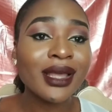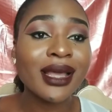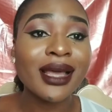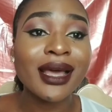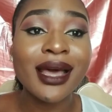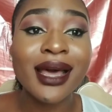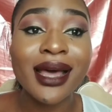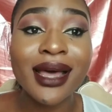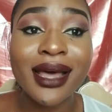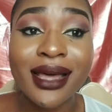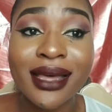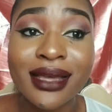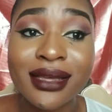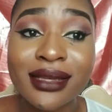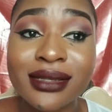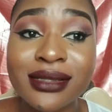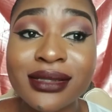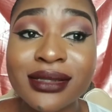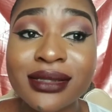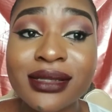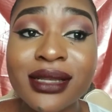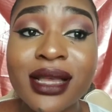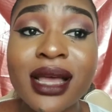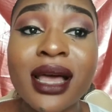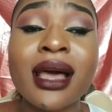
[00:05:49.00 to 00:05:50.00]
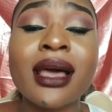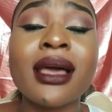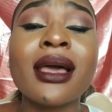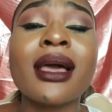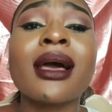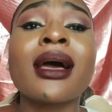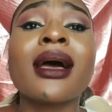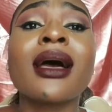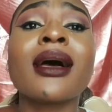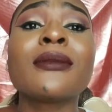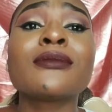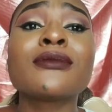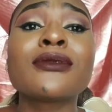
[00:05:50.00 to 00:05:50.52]
guys, I
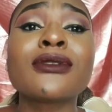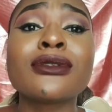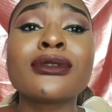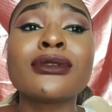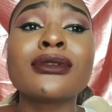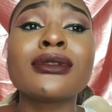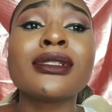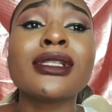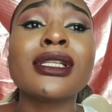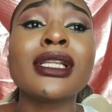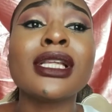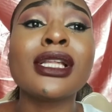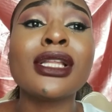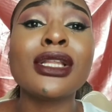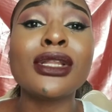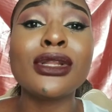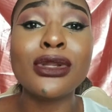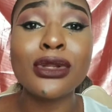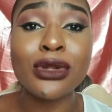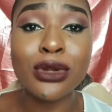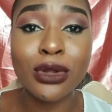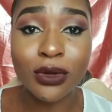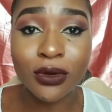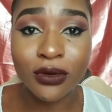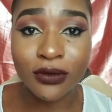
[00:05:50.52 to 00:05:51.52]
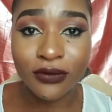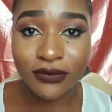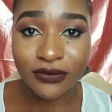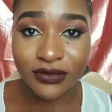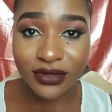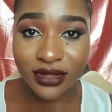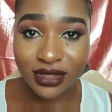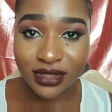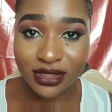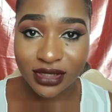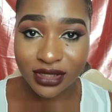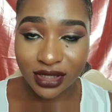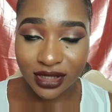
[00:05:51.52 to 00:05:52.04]
absolutely love
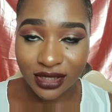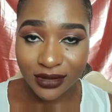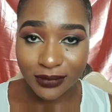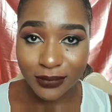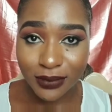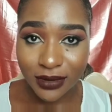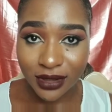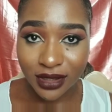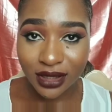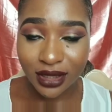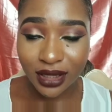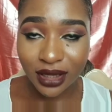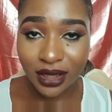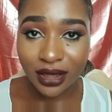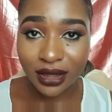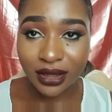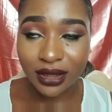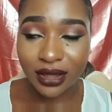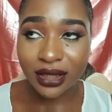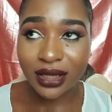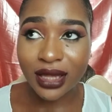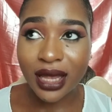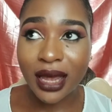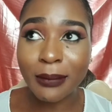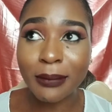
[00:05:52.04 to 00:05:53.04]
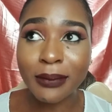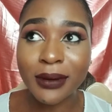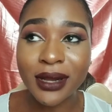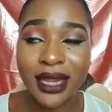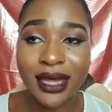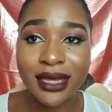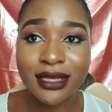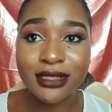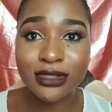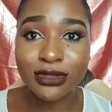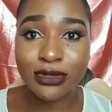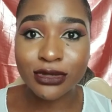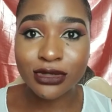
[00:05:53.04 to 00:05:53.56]
this lippy. Like, it
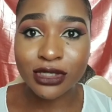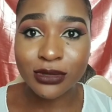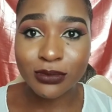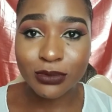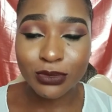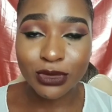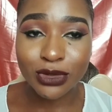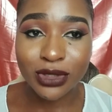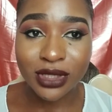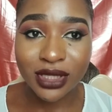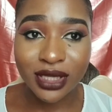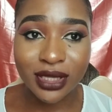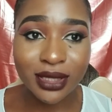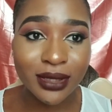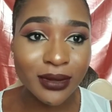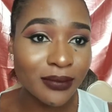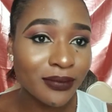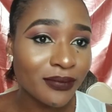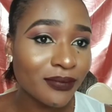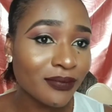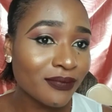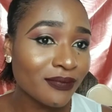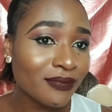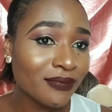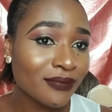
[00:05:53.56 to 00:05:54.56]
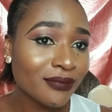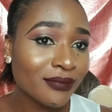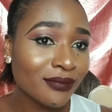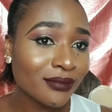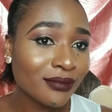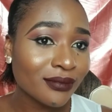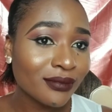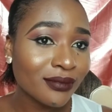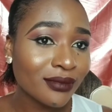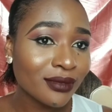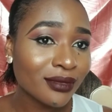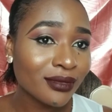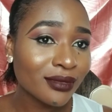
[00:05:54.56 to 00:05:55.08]
applies so smoothly.
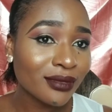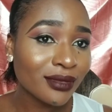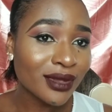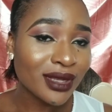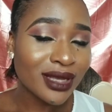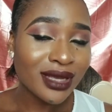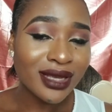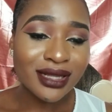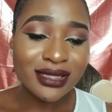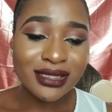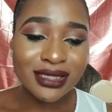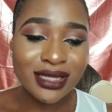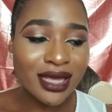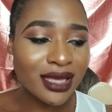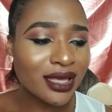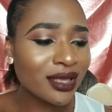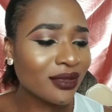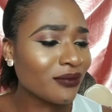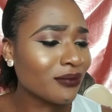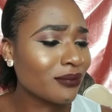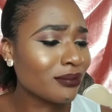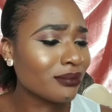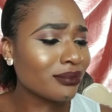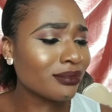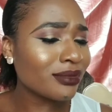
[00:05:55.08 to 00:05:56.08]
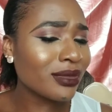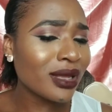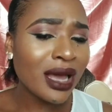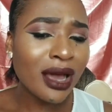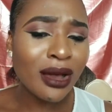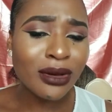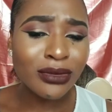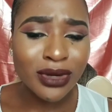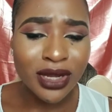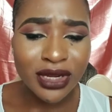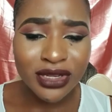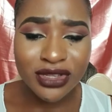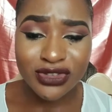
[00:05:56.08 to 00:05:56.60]
It's like a,
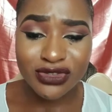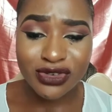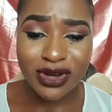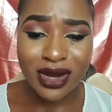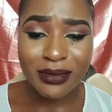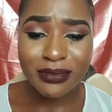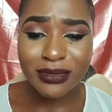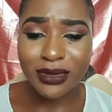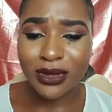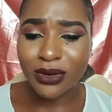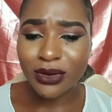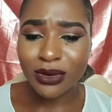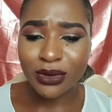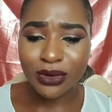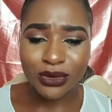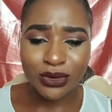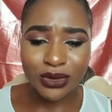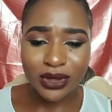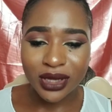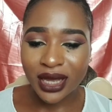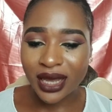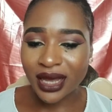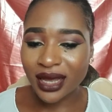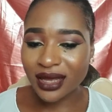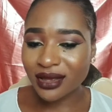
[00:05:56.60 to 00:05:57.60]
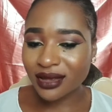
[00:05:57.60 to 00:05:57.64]
how do I describe the color? It